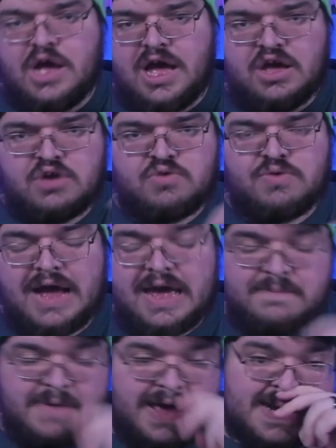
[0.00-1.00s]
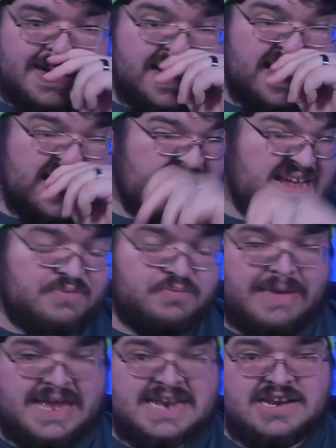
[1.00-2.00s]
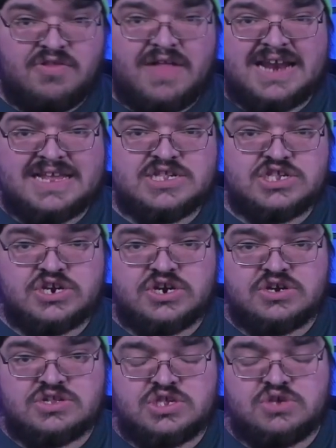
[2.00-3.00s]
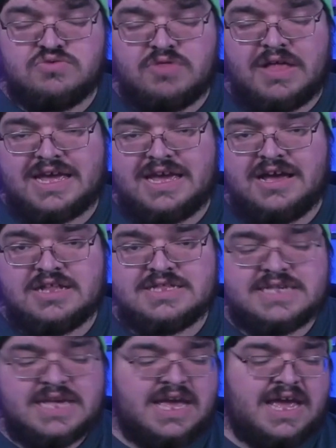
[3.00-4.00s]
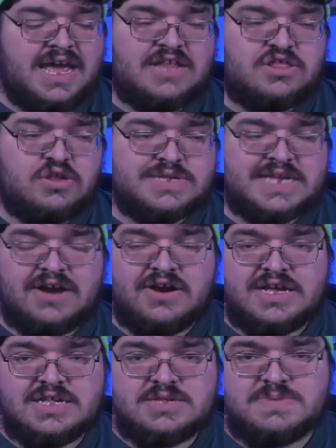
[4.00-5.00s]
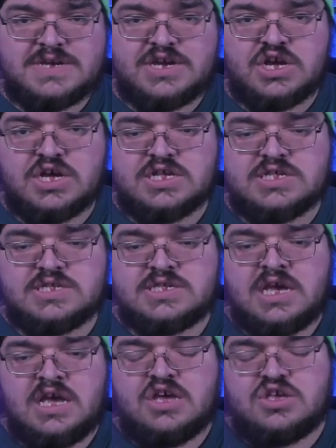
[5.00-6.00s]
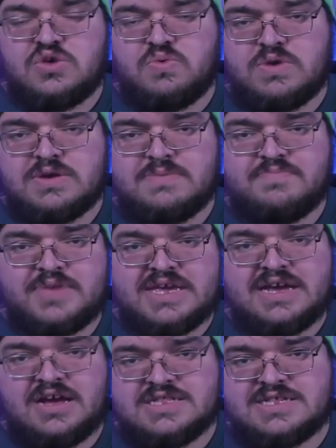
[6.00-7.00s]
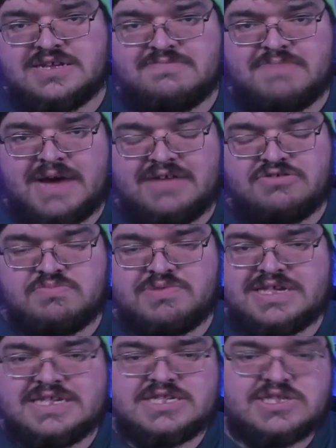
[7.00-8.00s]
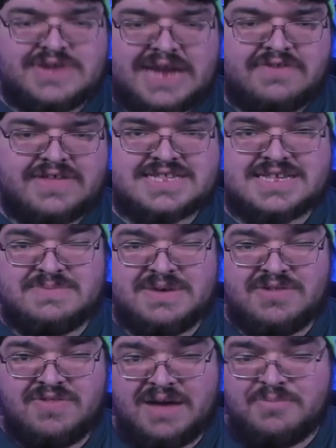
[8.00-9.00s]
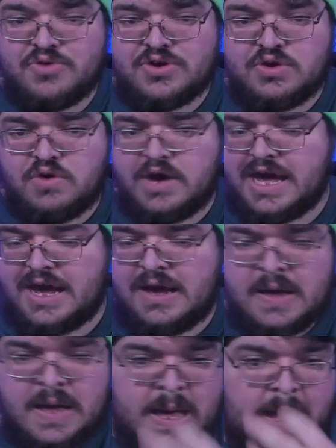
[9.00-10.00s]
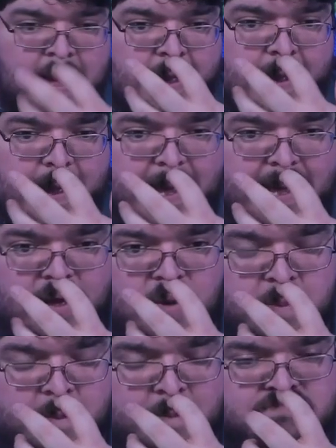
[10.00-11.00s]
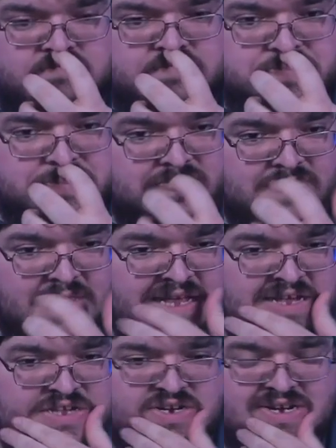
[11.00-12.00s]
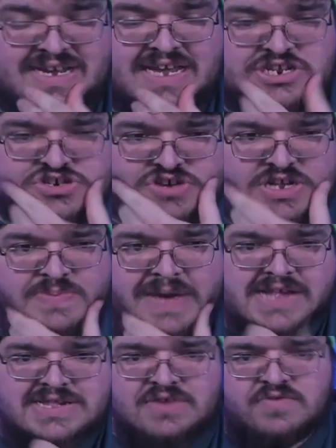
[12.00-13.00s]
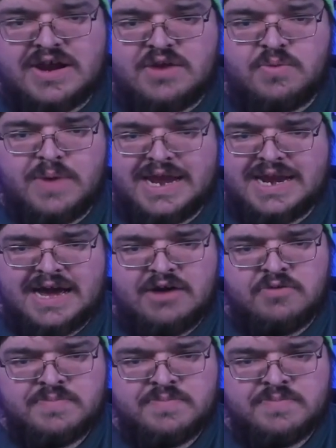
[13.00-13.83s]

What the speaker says: crime and made it a lot easier to lucky hunt in those areas because you wouldn't be hunted by the police. So now that's going to be a lot more annoying because you're going to get a trespassing right away now.